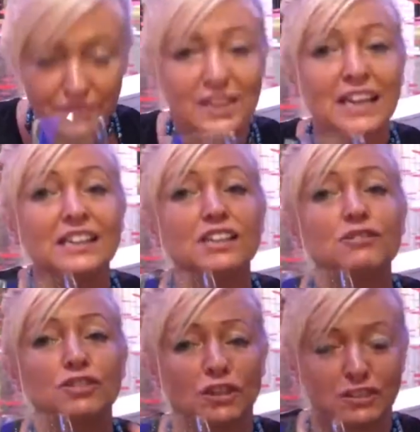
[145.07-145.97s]
then you
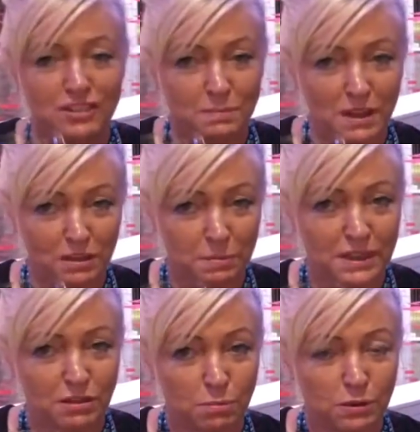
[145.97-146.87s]
start to smell the
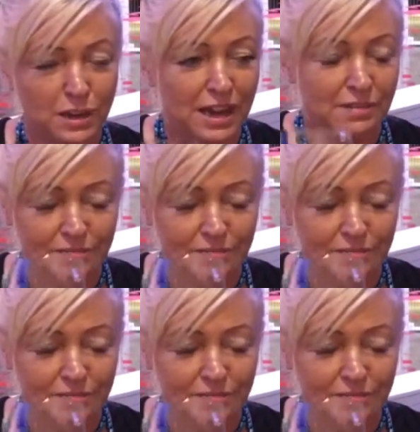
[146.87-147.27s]
Pinot bouquet.